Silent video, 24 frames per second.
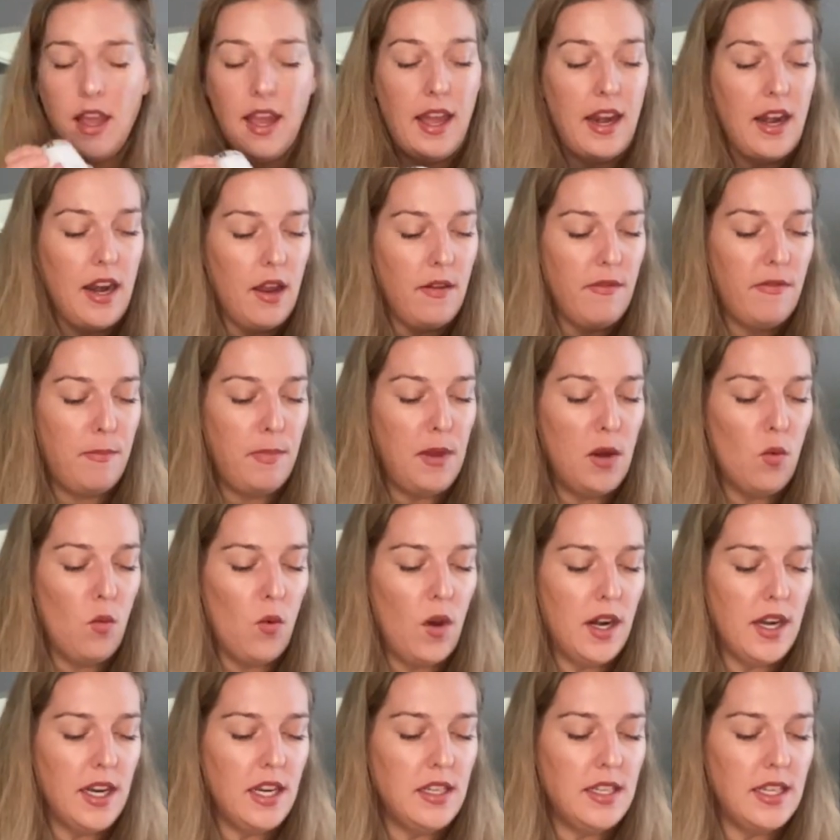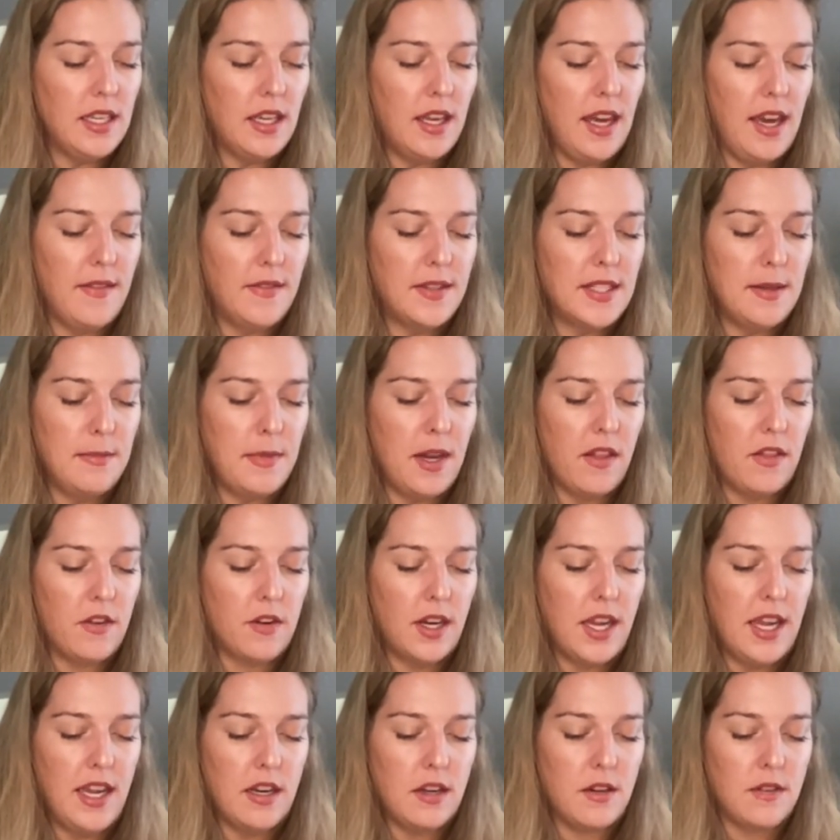And I've been wanting to give some other
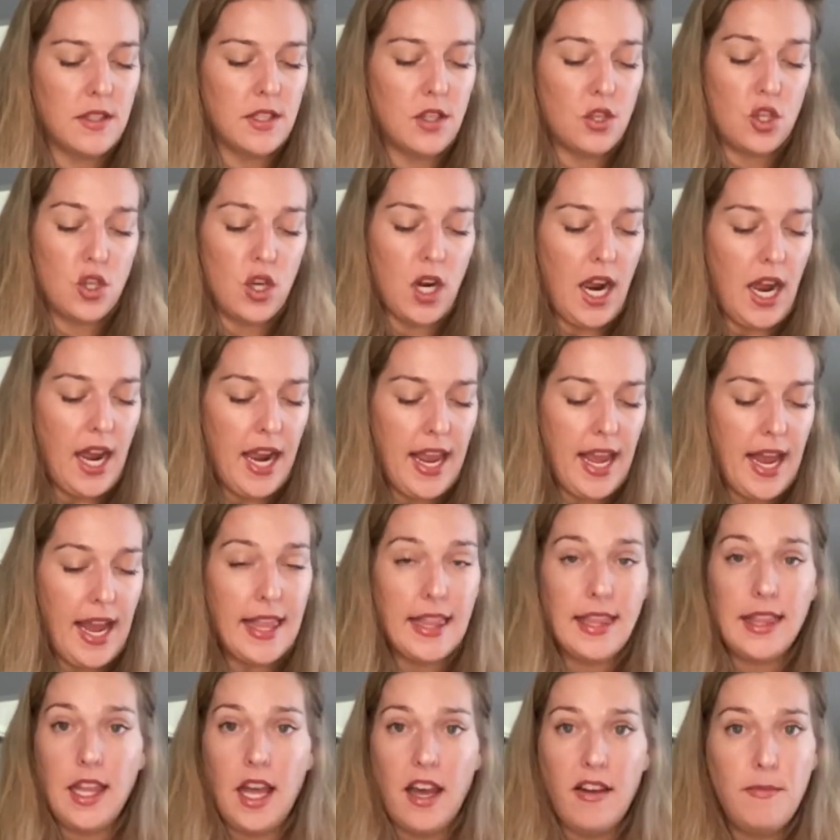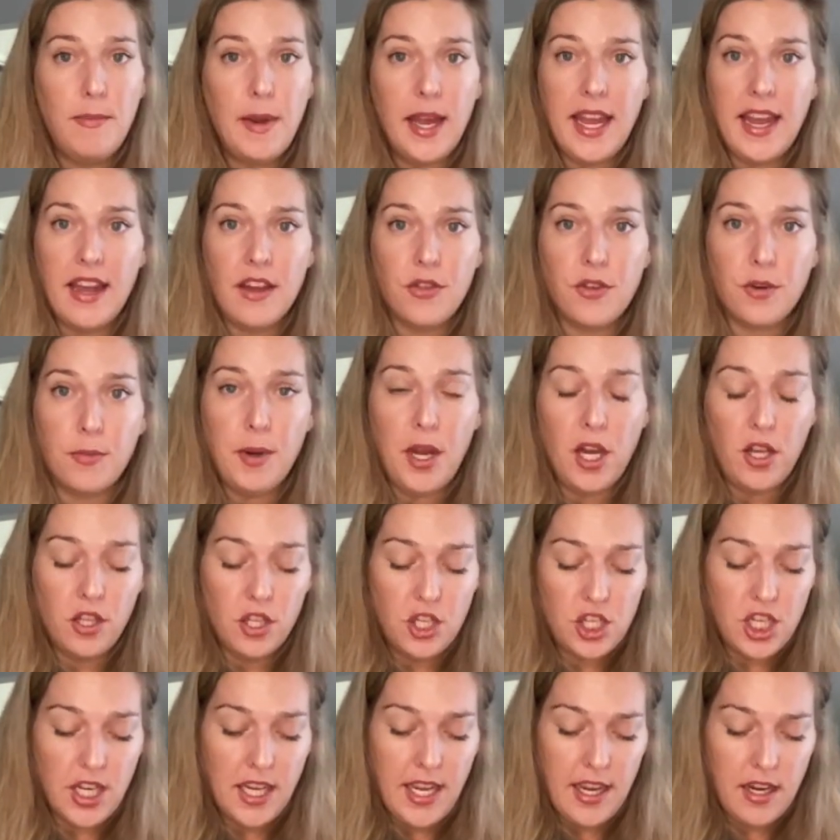candles a try. I love my
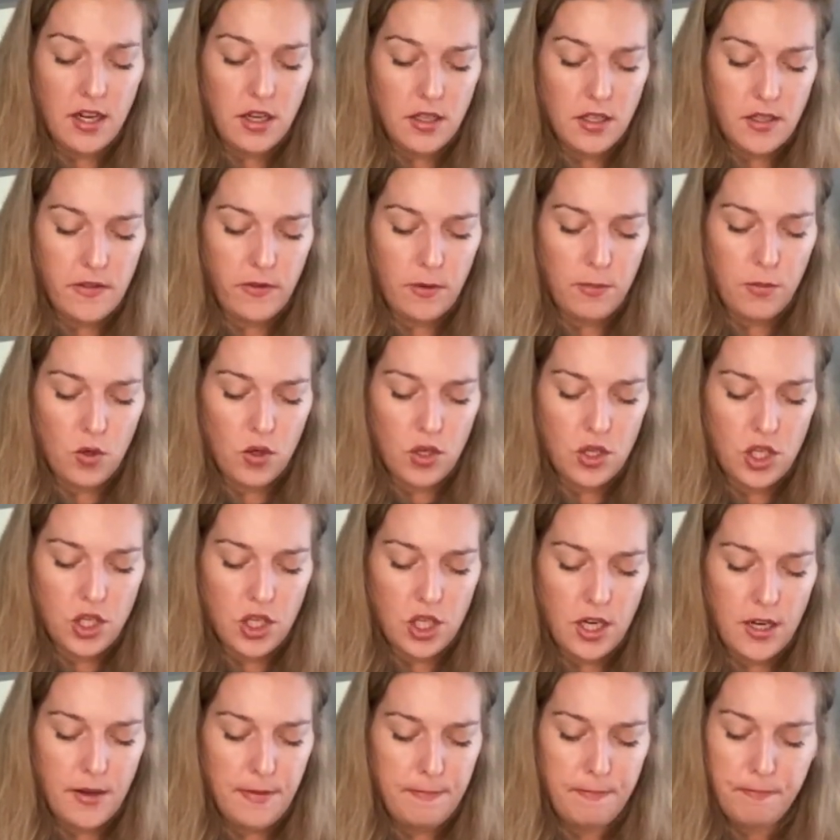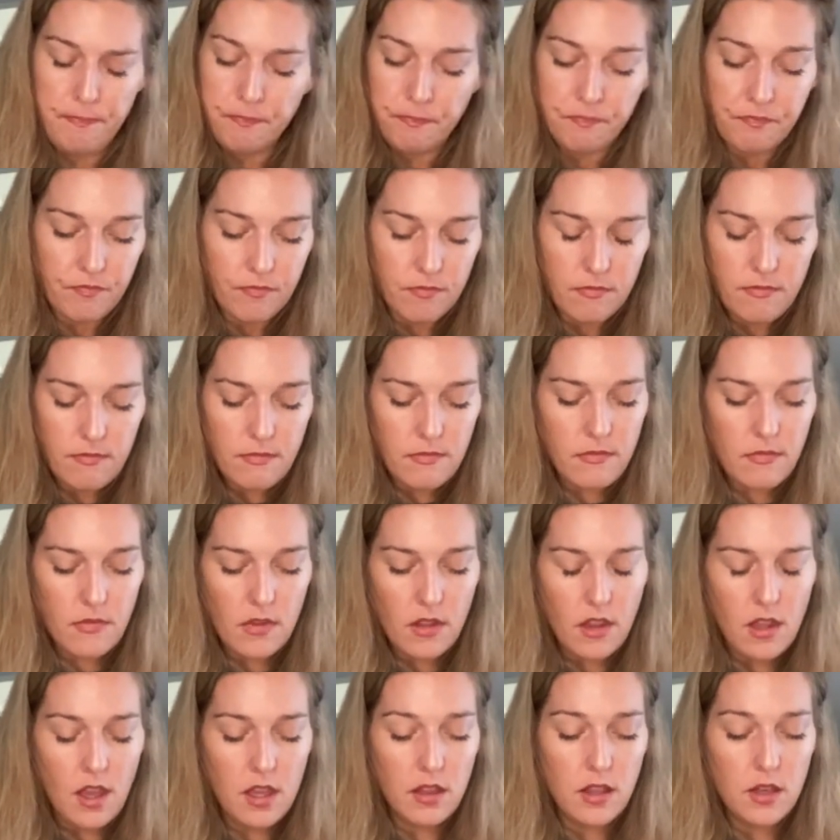Anthropologie candles from Nordstrom.
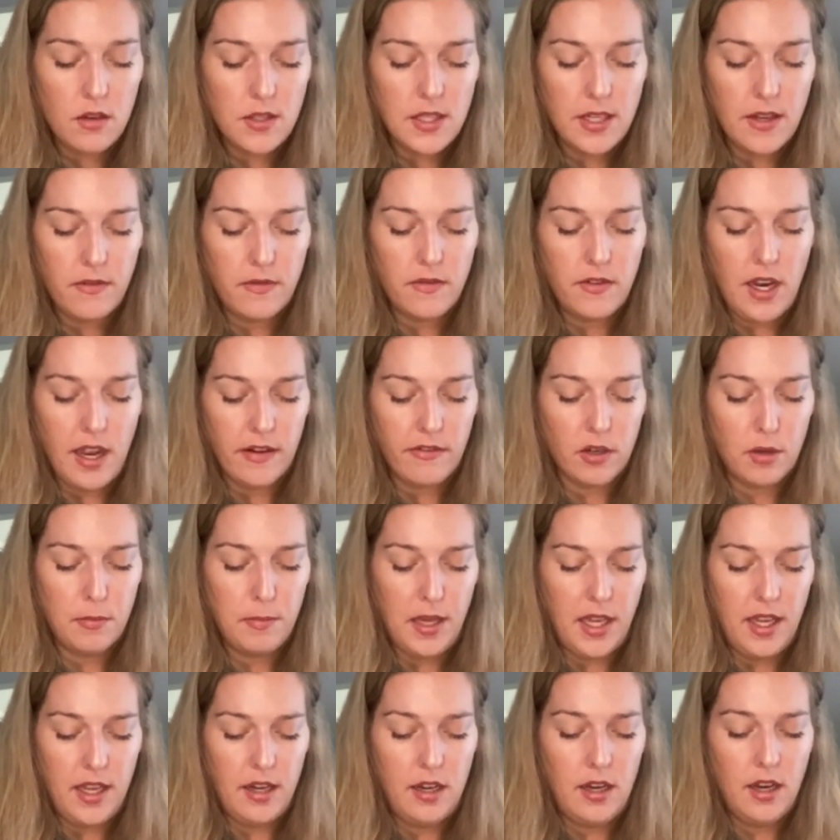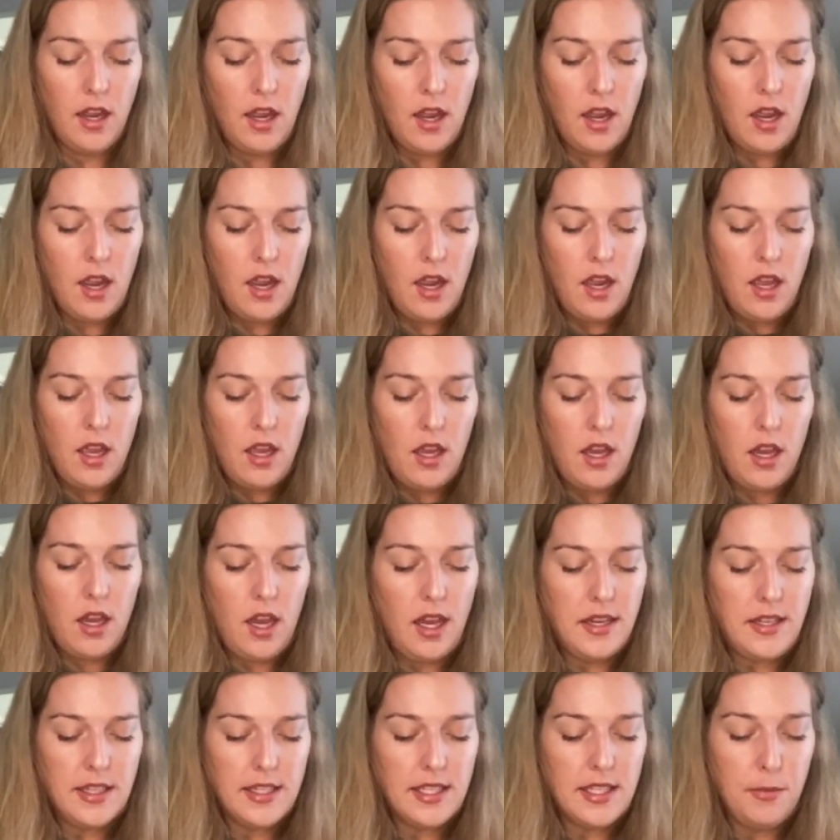Those have never been
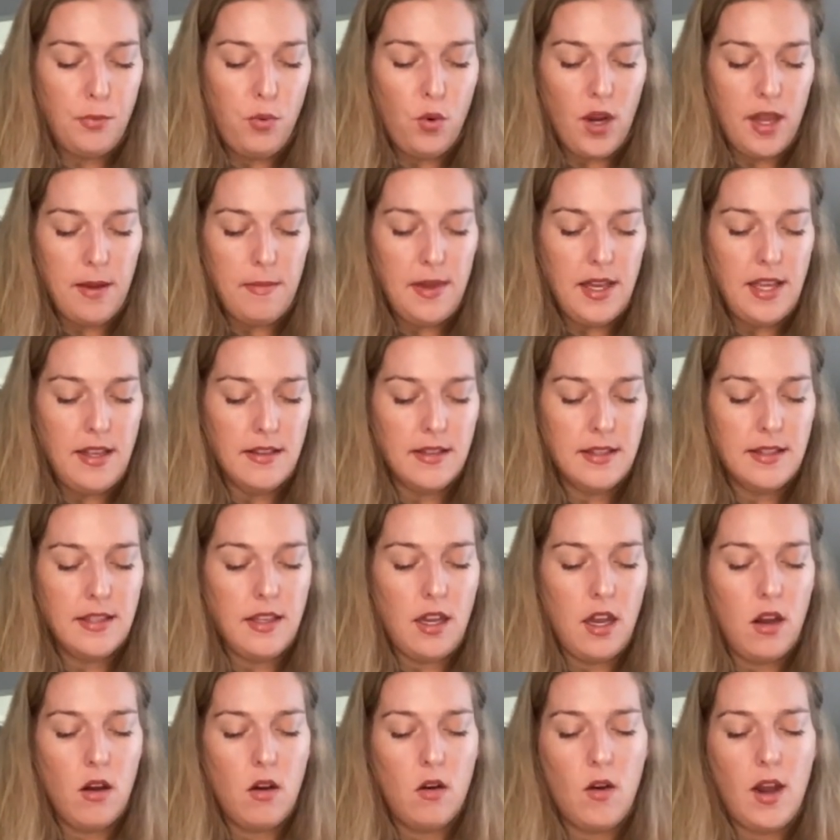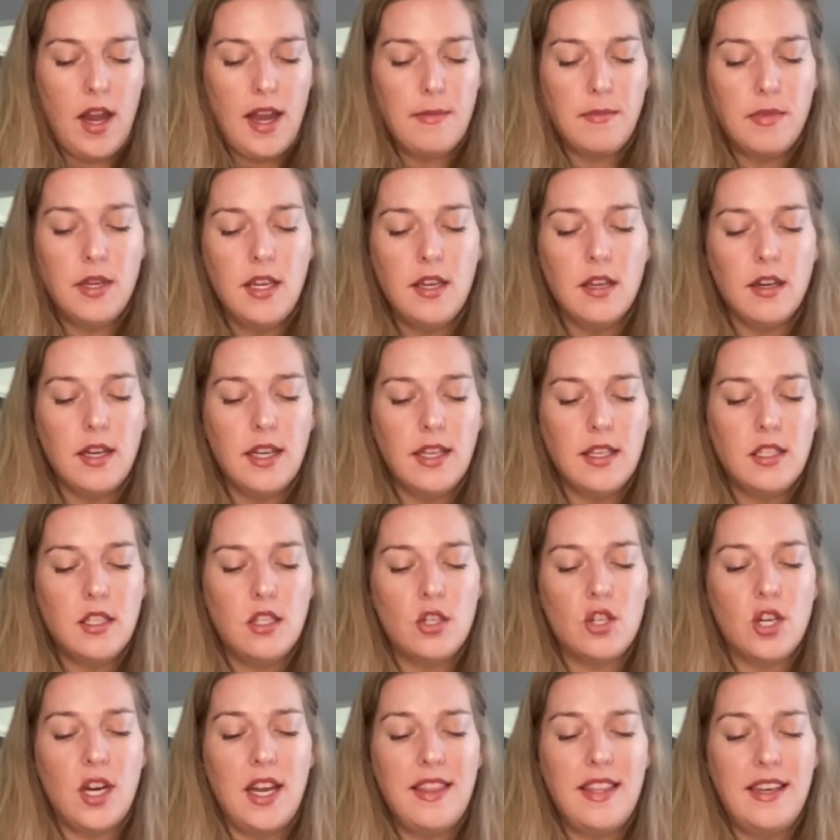a disappointment. So I'm curious to
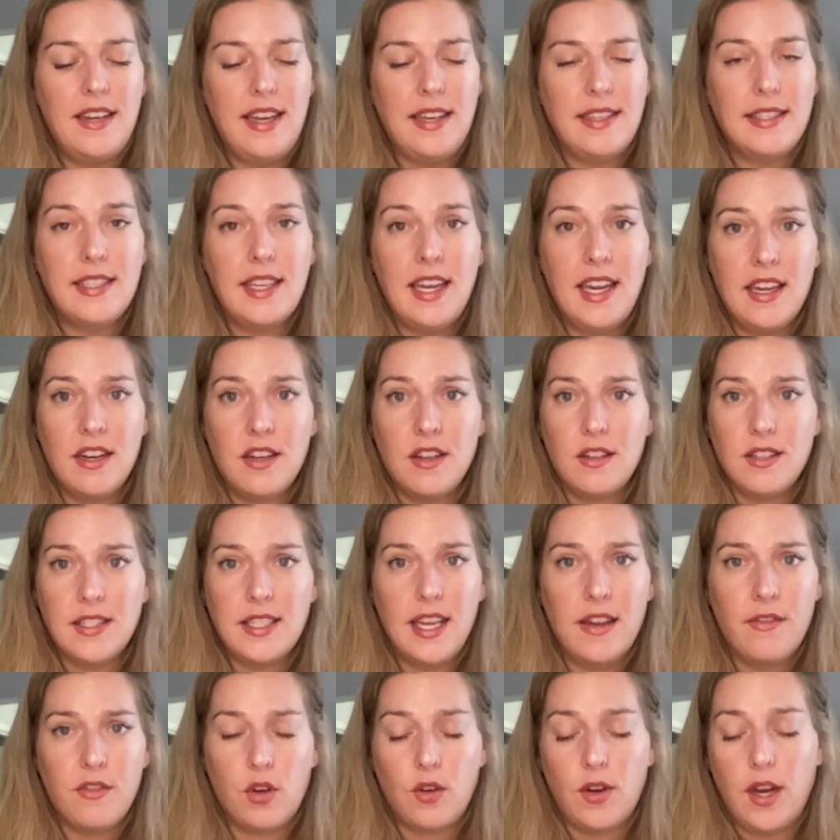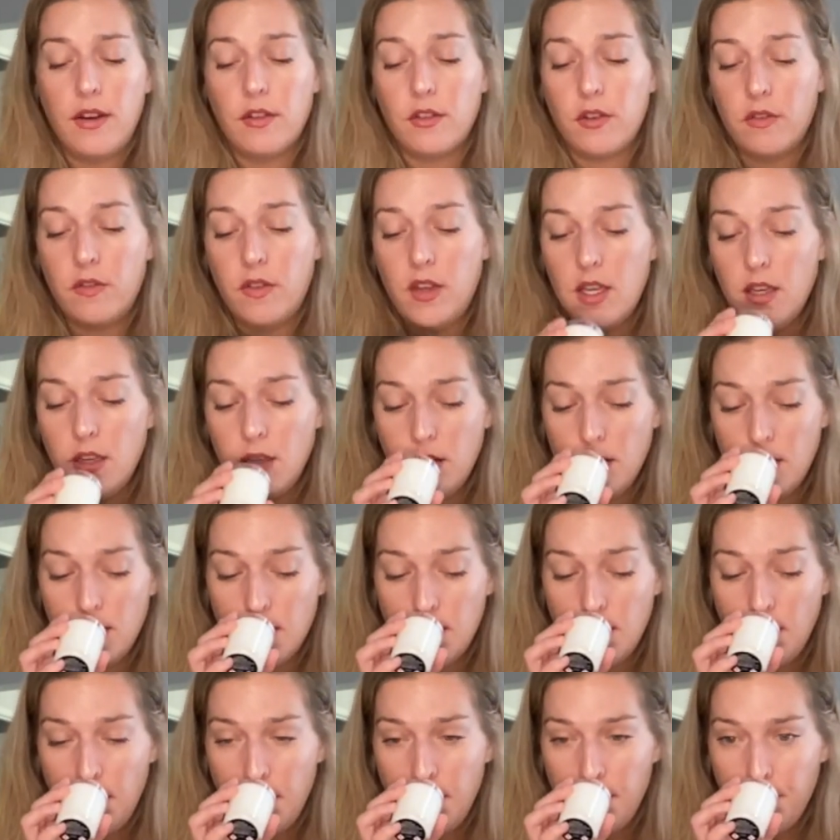try the Nest candles. They have great
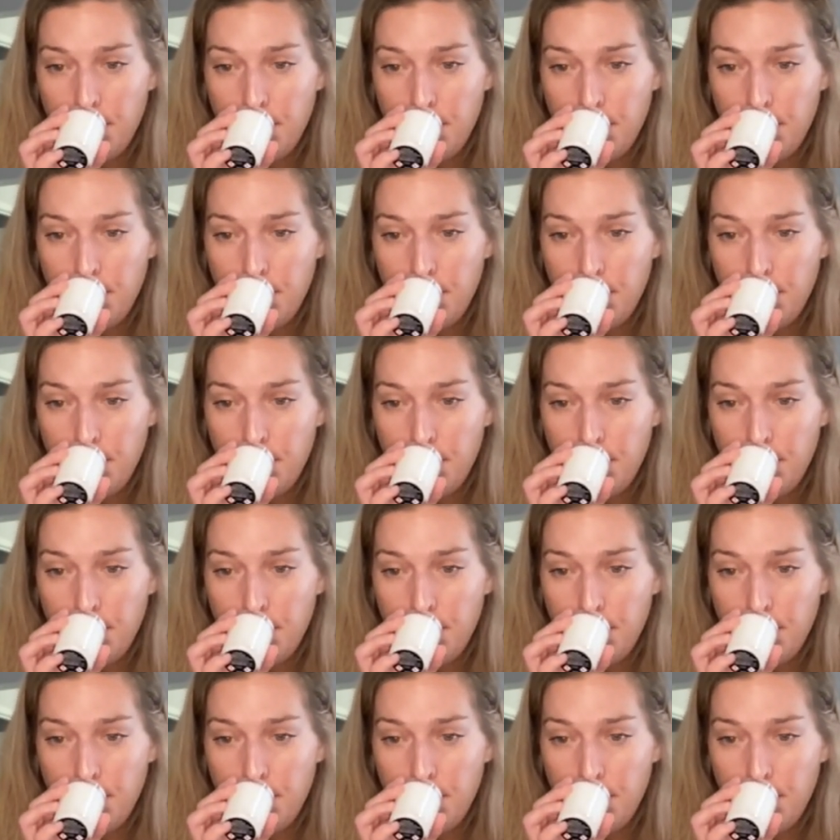reviews.